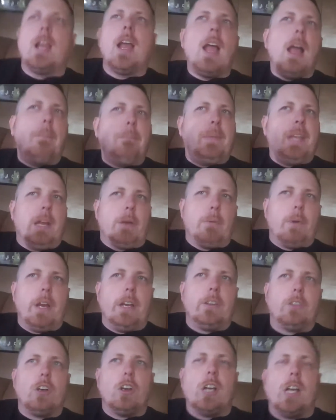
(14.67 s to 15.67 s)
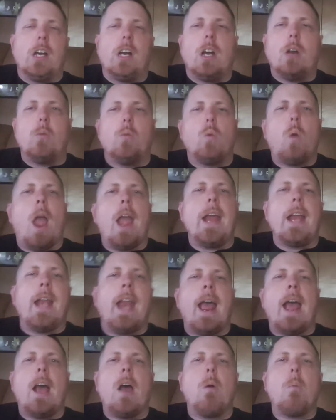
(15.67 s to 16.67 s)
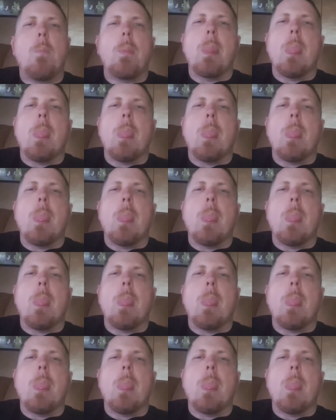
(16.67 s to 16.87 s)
I'm getting ready to turn it on right now.